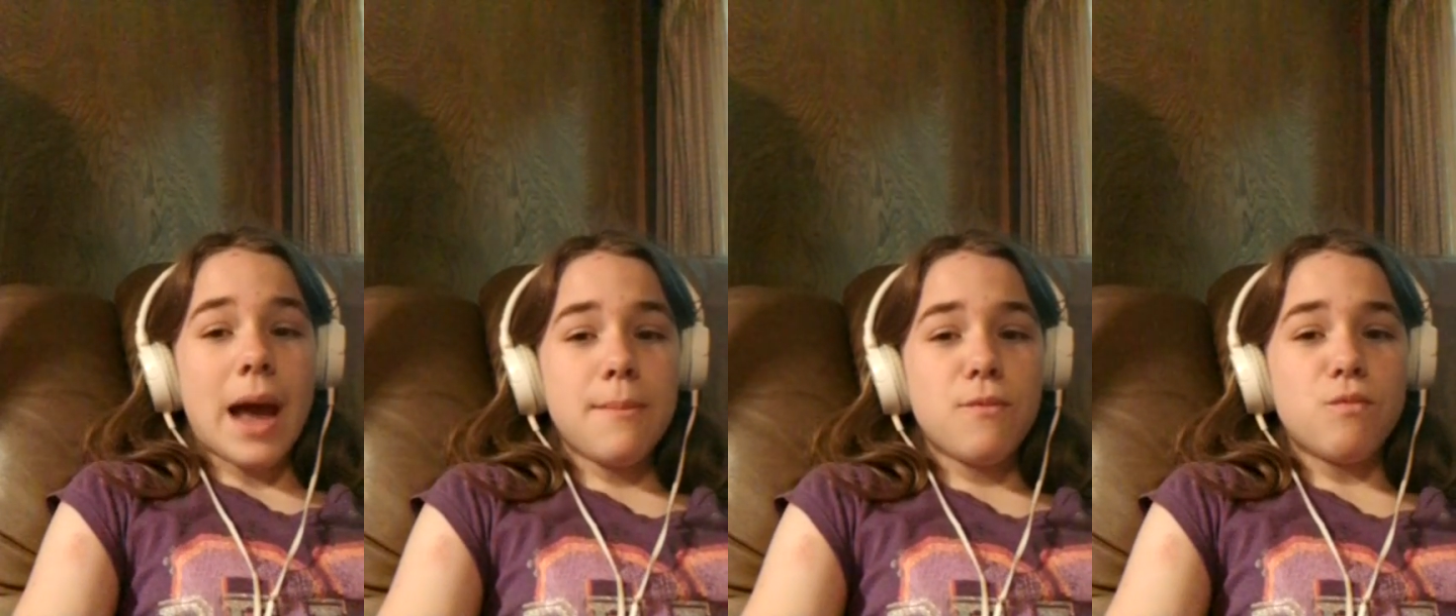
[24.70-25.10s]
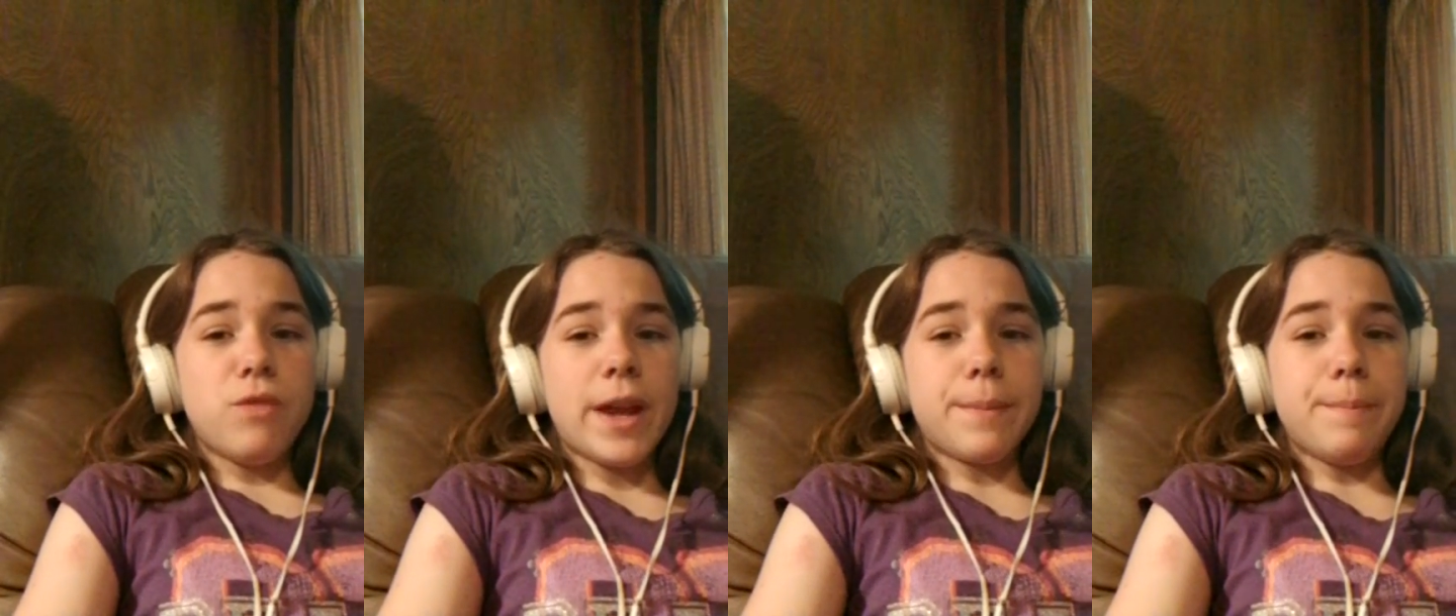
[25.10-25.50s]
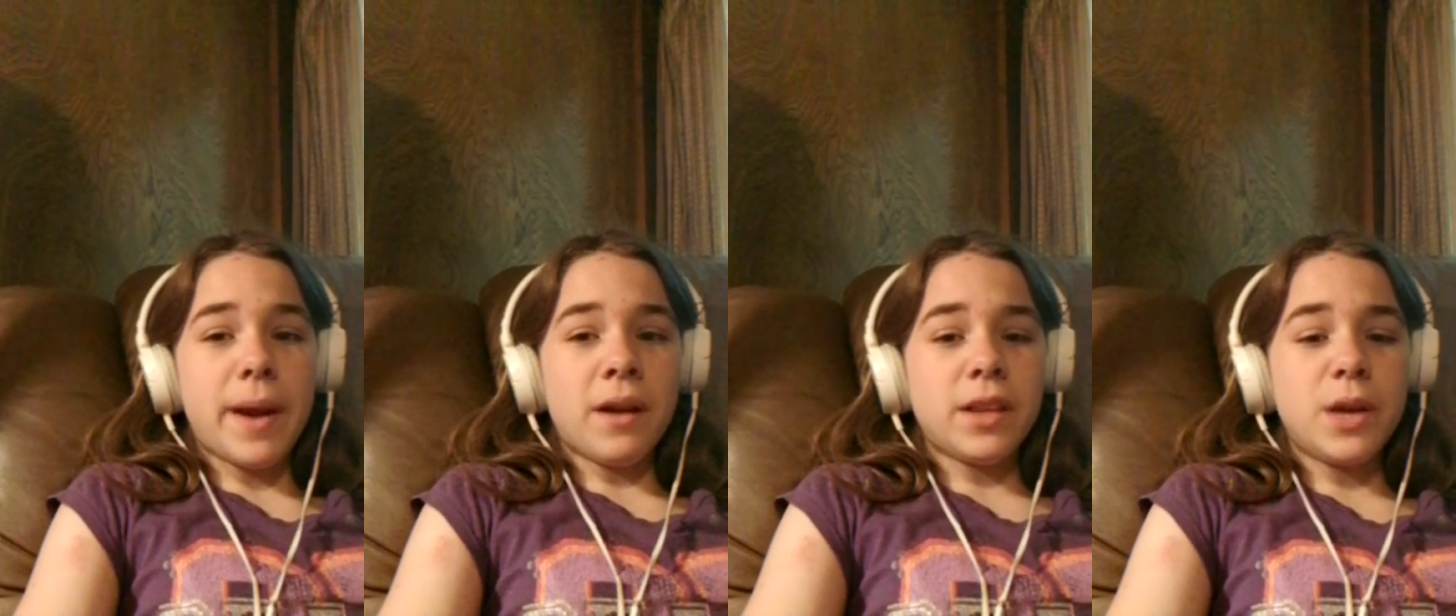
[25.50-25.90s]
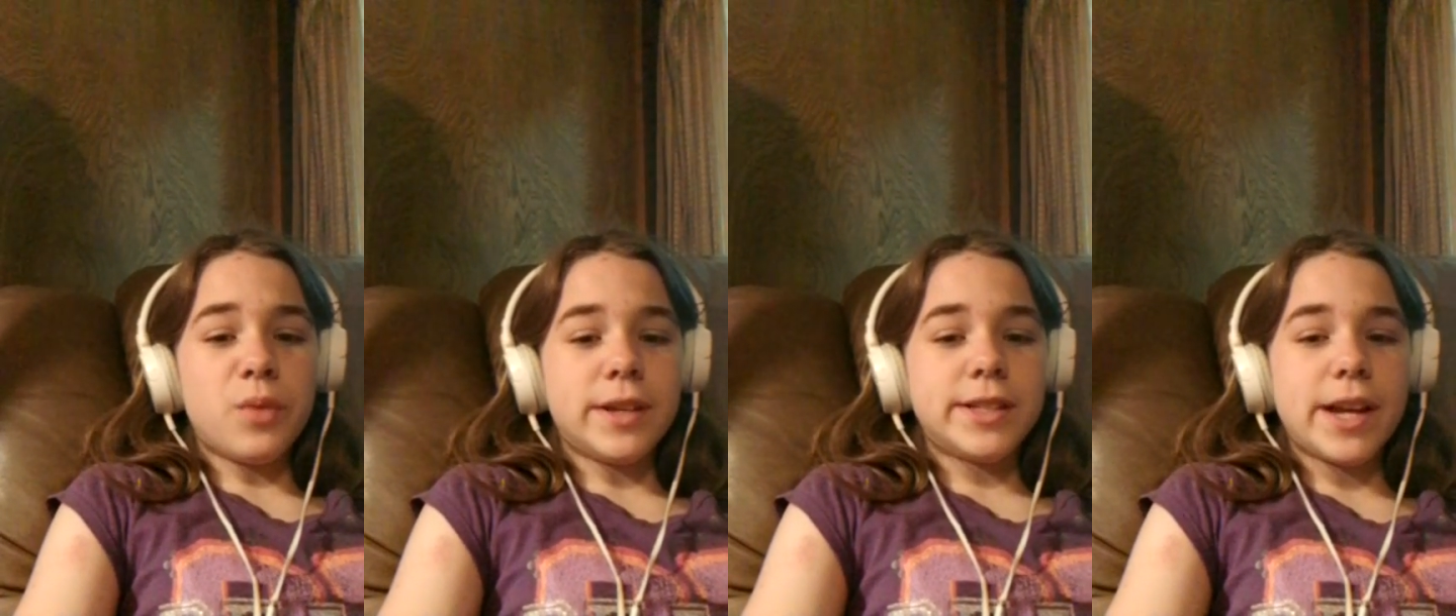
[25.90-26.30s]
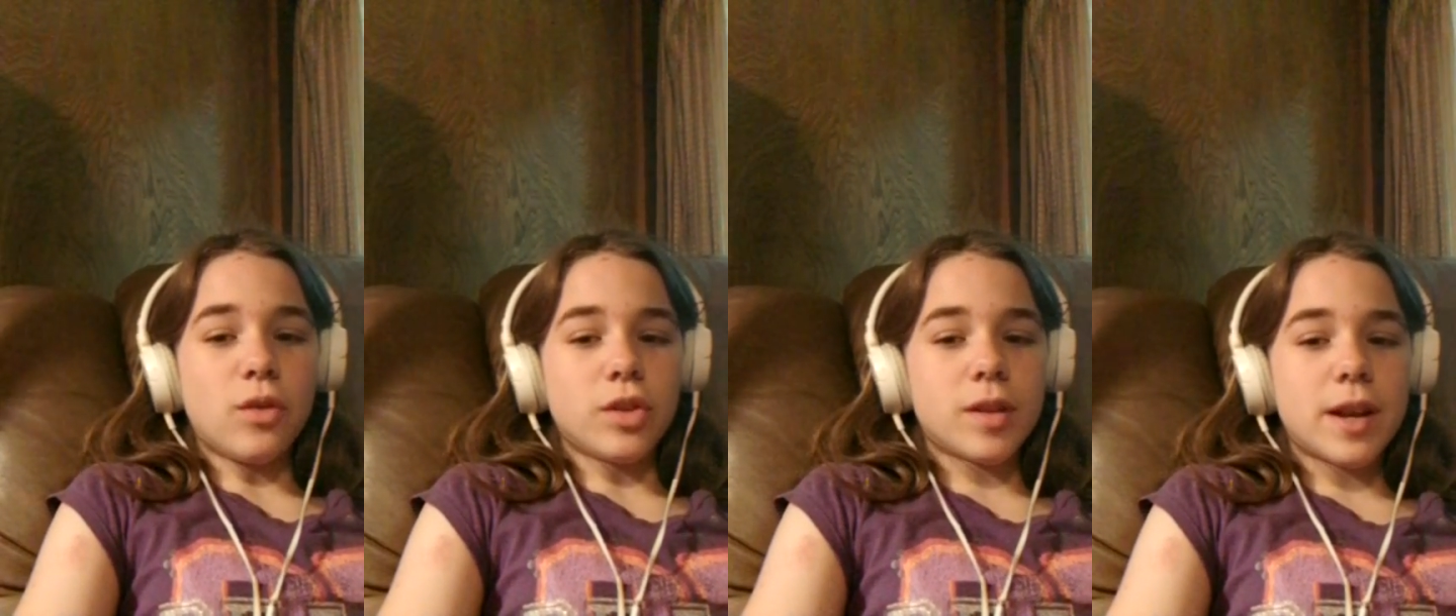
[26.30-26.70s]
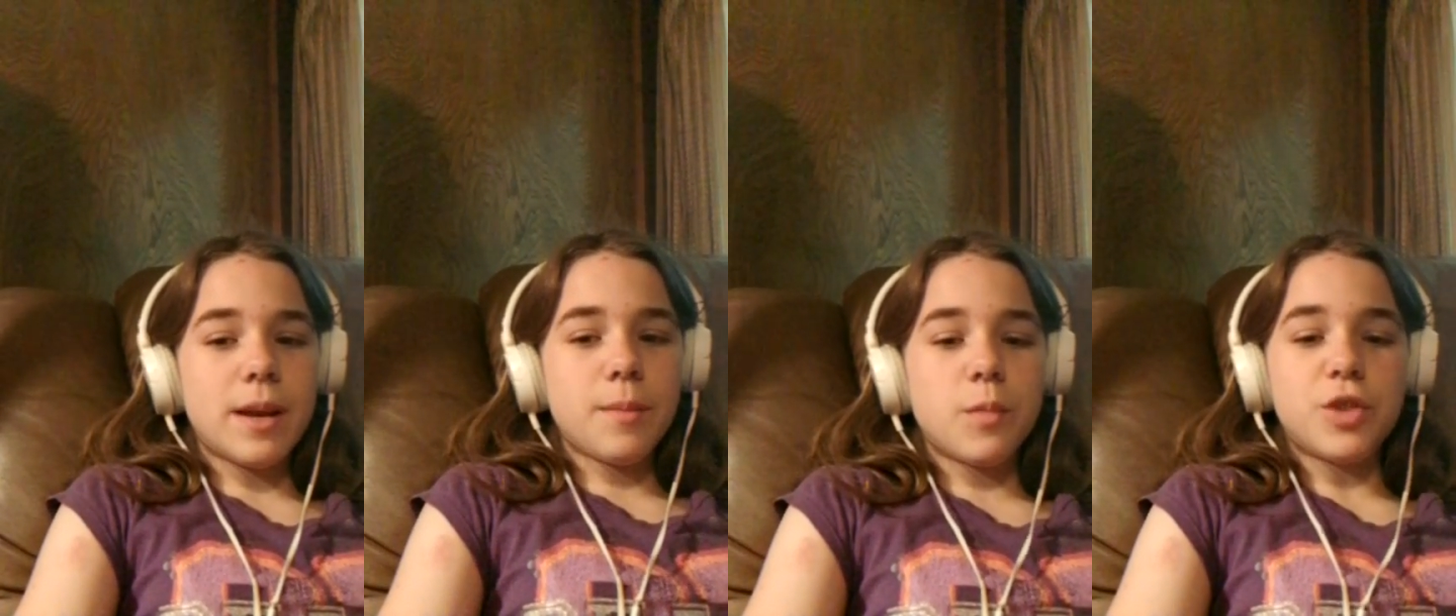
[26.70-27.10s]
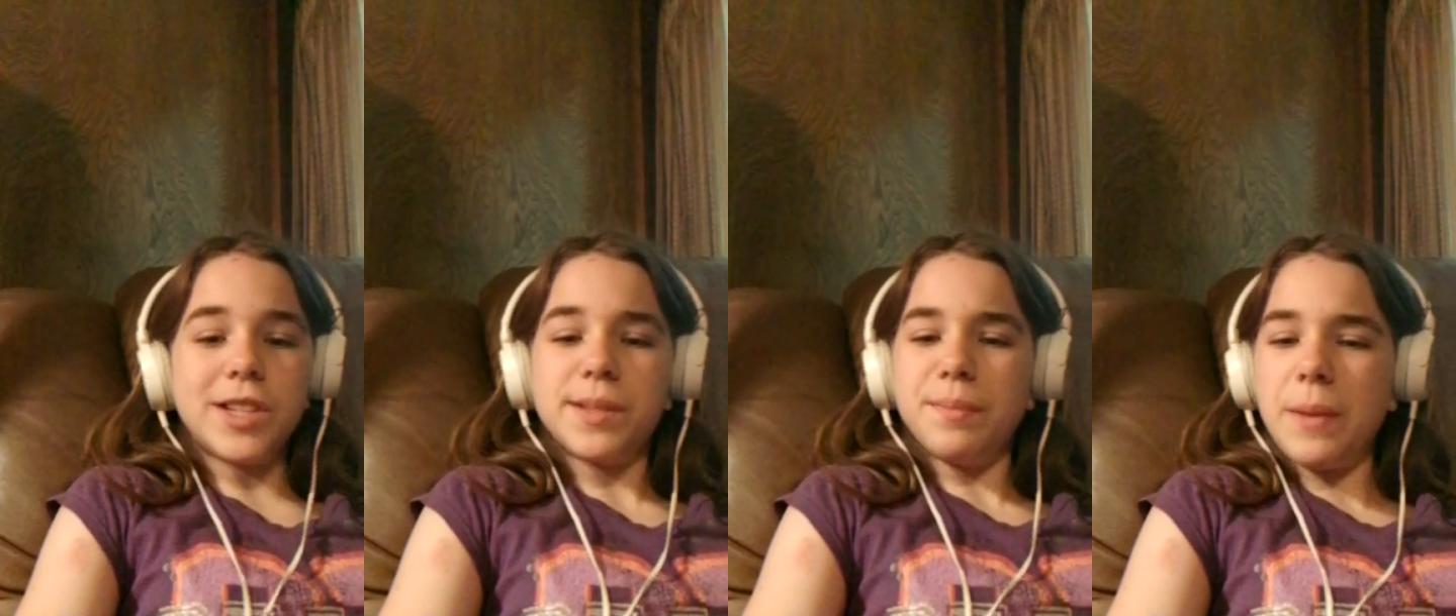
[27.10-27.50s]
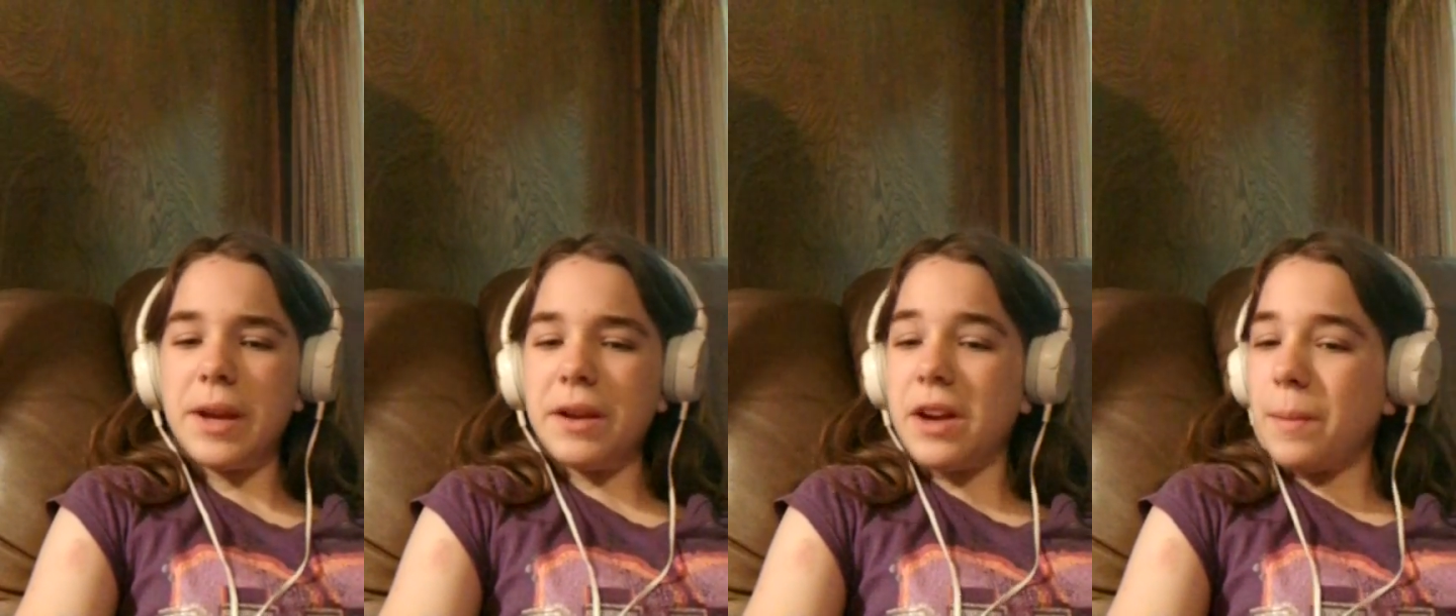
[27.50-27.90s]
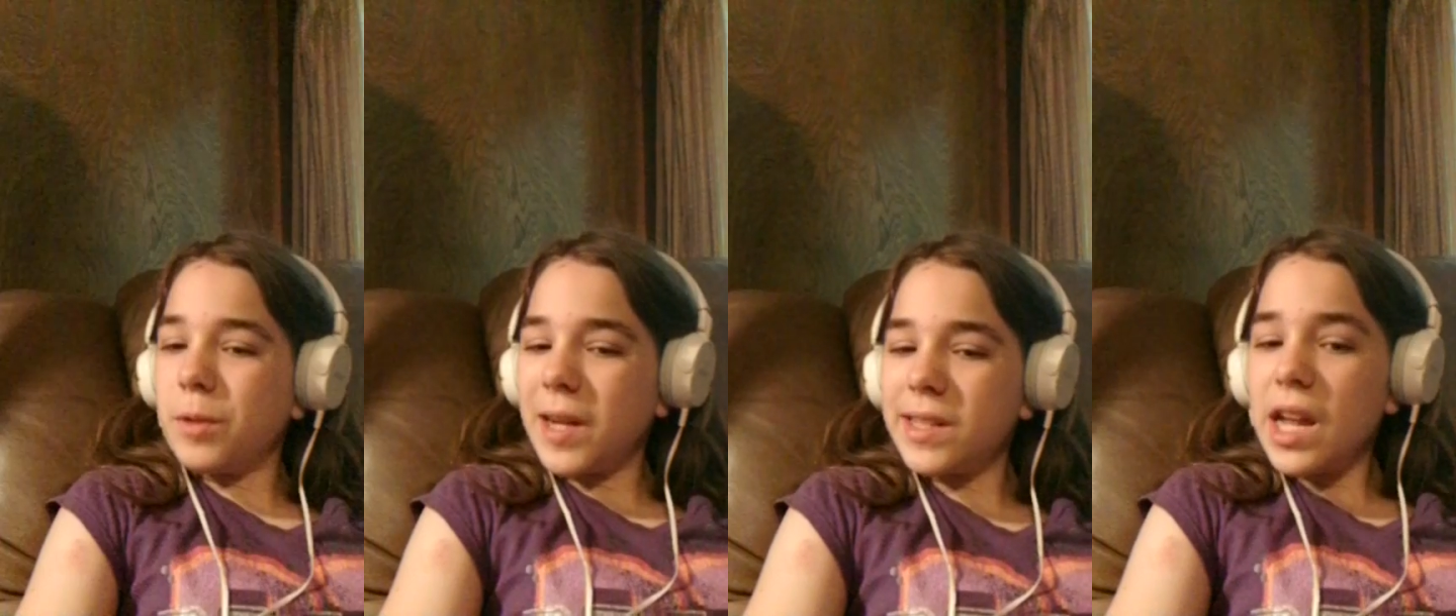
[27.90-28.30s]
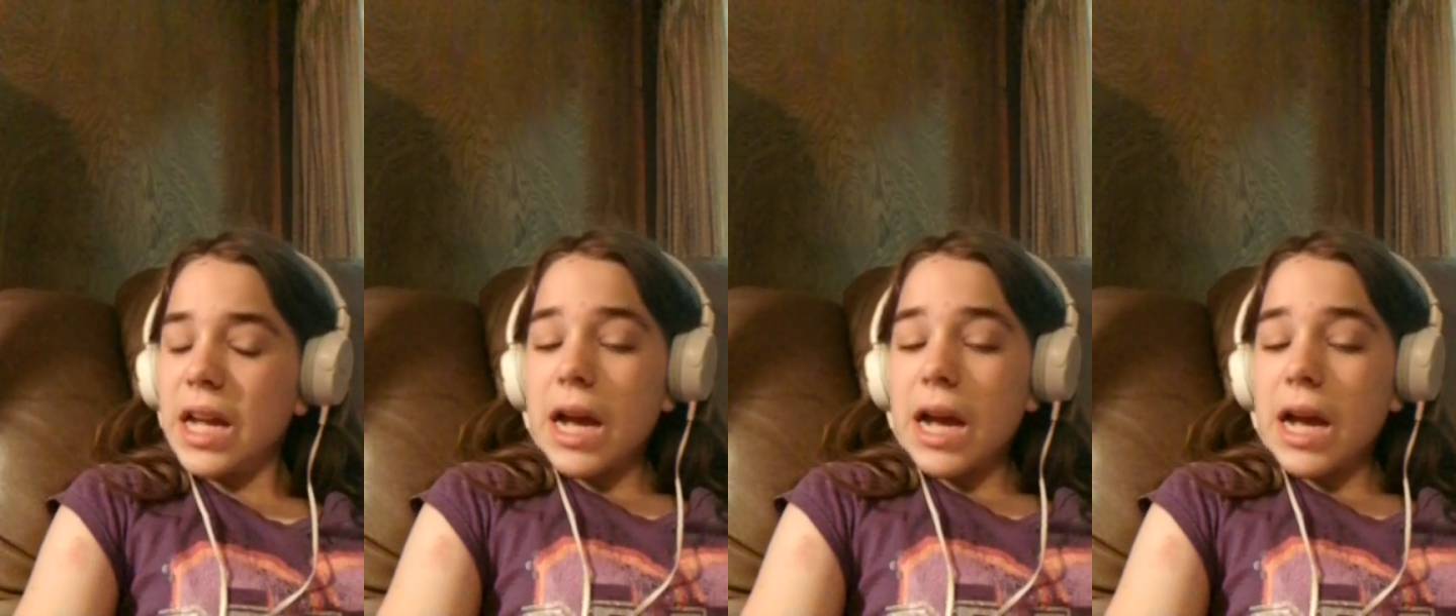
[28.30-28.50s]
I'm like barely one day older than him, just maybe a couple days.